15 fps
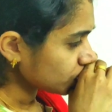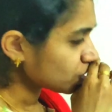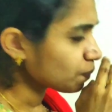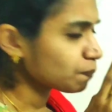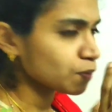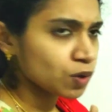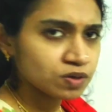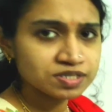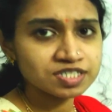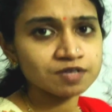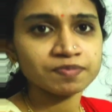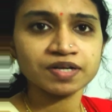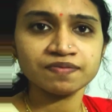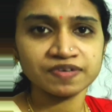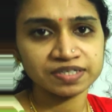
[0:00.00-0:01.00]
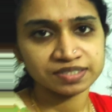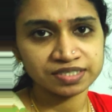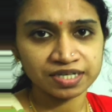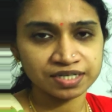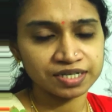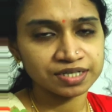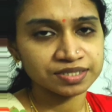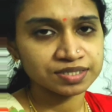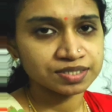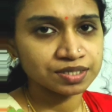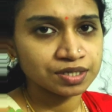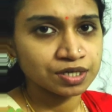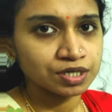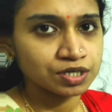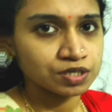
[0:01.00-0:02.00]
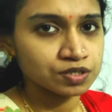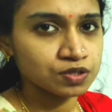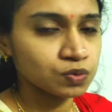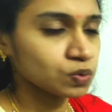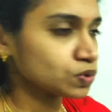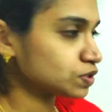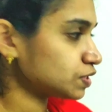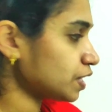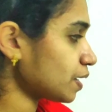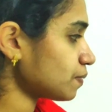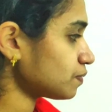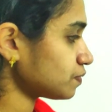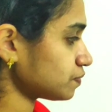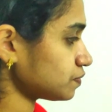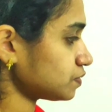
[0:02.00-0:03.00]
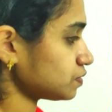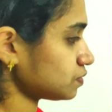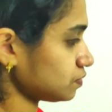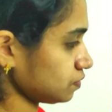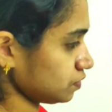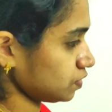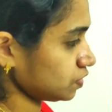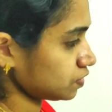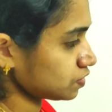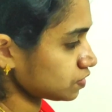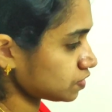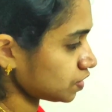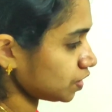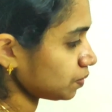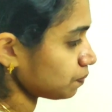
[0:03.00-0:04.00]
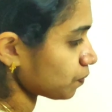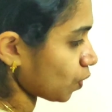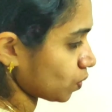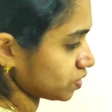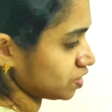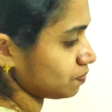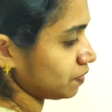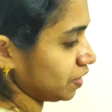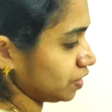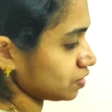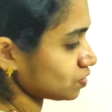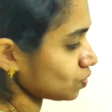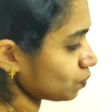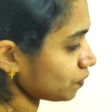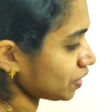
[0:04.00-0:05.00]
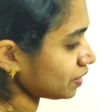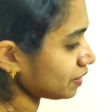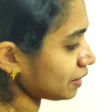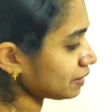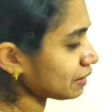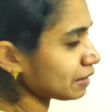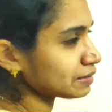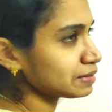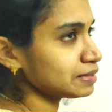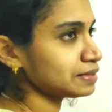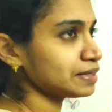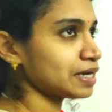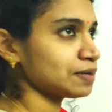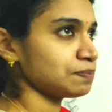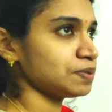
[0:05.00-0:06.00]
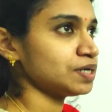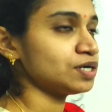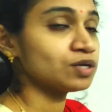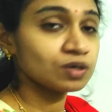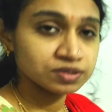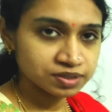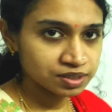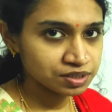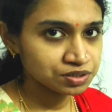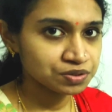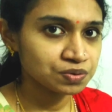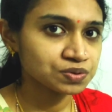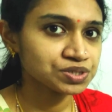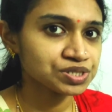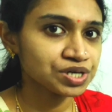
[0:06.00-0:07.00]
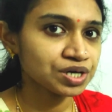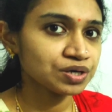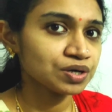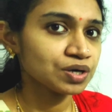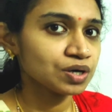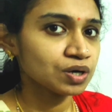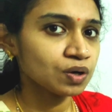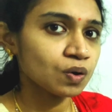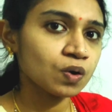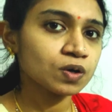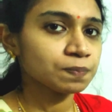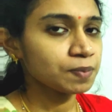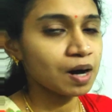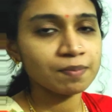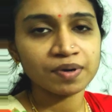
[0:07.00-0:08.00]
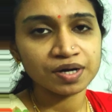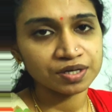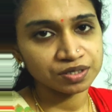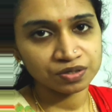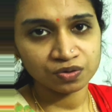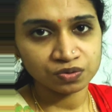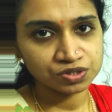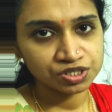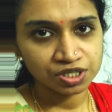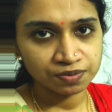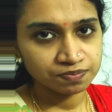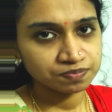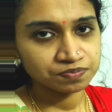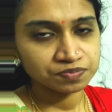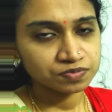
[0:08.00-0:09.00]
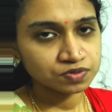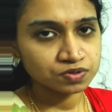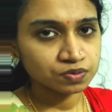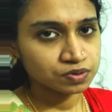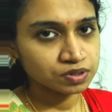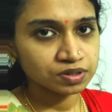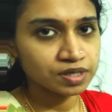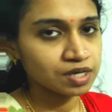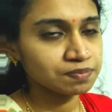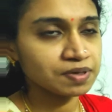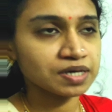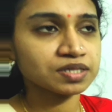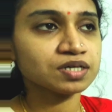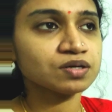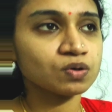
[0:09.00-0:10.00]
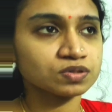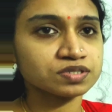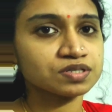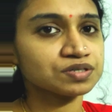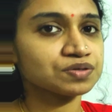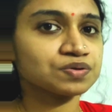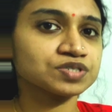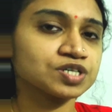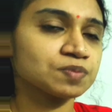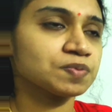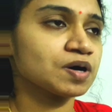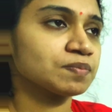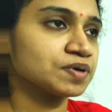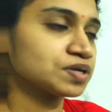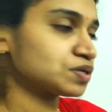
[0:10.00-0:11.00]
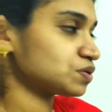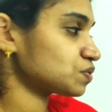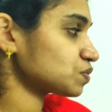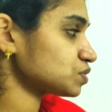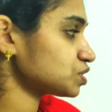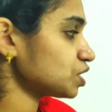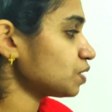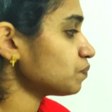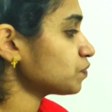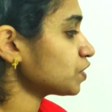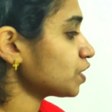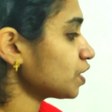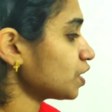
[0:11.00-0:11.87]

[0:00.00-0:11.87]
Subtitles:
the proximal wing tendons, though they are seen proximally, so either it can be dorsal interosseous or palmar interosseous. So it can be either dorsal interosseous, palmar interosseous,